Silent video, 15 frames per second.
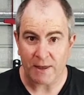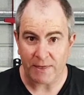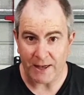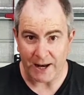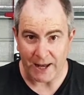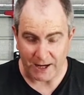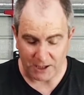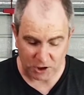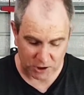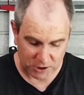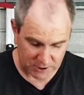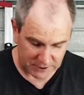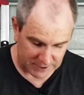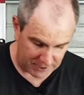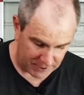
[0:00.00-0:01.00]
That
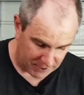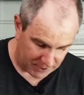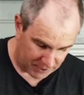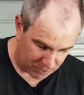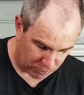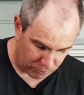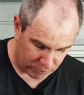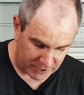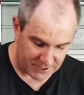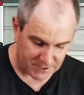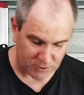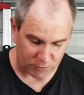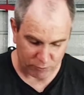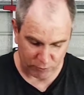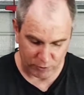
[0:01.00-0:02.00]
actually
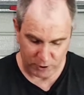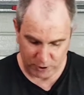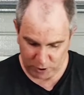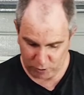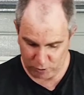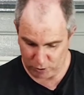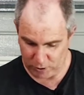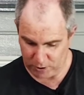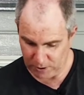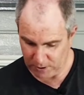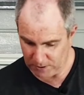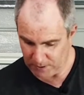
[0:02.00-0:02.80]
creates a really good